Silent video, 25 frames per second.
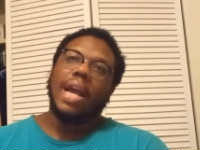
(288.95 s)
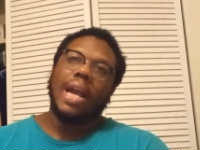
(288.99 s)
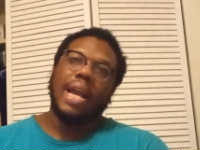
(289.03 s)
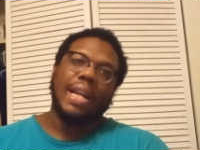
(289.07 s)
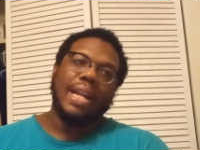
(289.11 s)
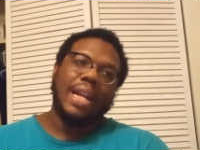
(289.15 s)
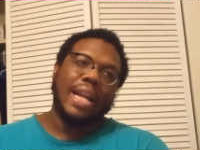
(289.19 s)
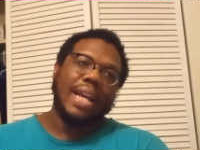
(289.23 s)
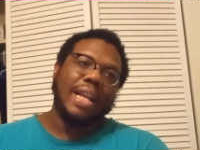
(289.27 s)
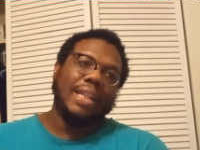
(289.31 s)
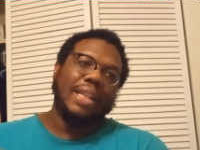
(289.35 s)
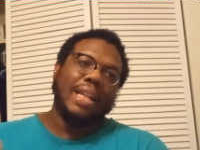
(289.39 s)

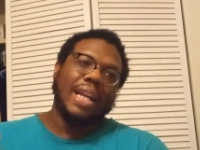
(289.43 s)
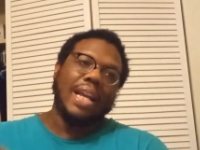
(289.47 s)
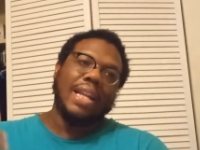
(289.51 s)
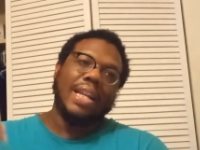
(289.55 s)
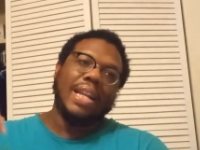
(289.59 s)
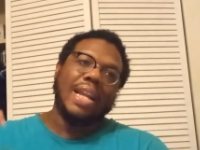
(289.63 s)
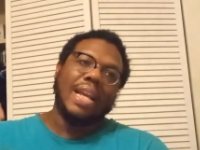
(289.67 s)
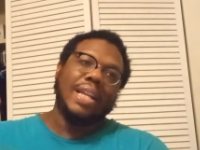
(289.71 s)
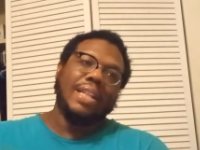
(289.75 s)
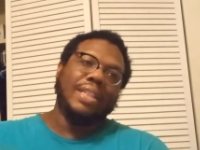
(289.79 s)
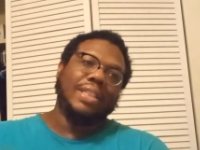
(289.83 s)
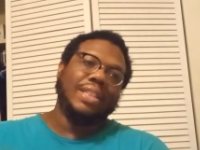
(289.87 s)
And they
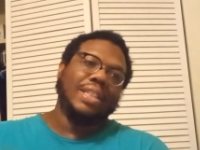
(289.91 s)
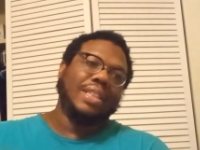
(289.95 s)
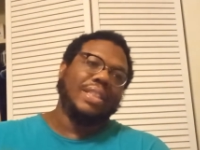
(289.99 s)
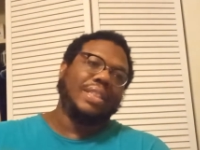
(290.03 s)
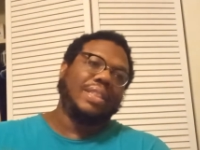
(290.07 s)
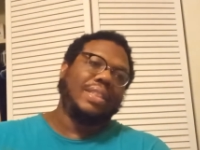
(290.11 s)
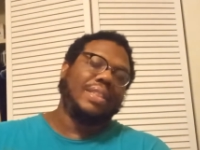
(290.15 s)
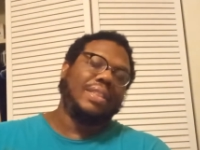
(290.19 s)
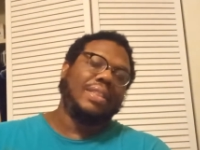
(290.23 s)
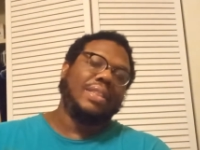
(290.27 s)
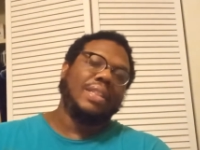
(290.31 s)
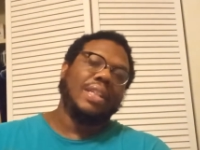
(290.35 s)
and they
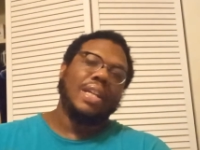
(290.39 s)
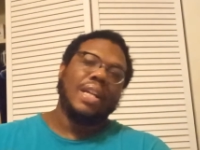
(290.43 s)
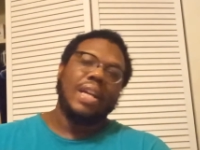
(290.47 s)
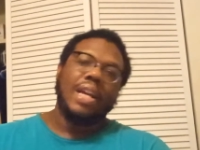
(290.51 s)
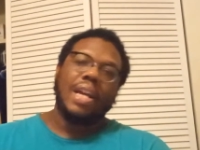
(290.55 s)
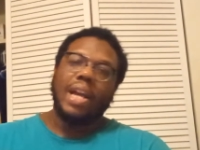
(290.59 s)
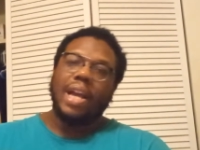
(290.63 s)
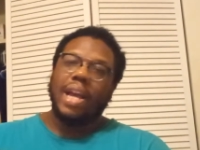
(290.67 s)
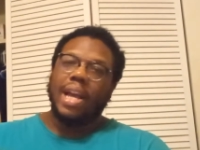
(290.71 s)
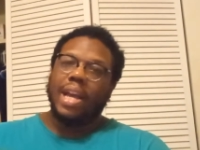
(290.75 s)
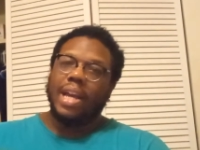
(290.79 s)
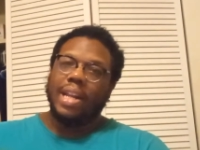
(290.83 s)
just
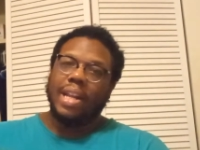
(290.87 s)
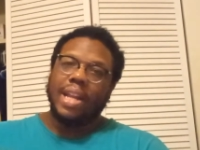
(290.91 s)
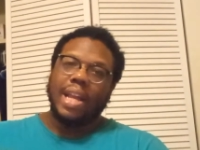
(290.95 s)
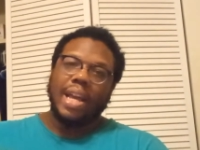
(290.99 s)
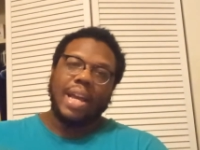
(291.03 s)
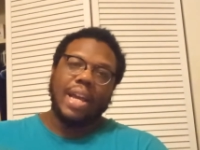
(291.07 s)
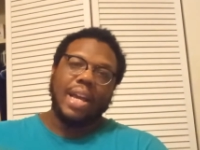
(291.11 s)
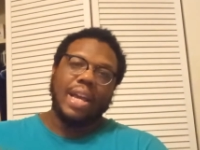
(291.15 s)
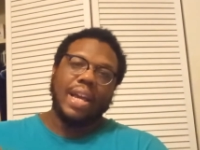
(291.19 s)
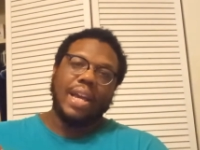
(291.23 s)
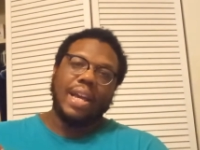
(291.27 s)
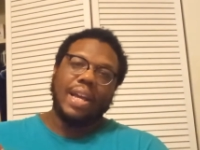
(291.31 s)
and
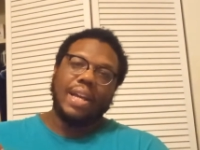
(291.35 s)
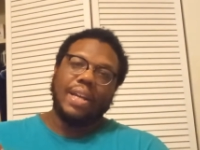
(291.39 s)
they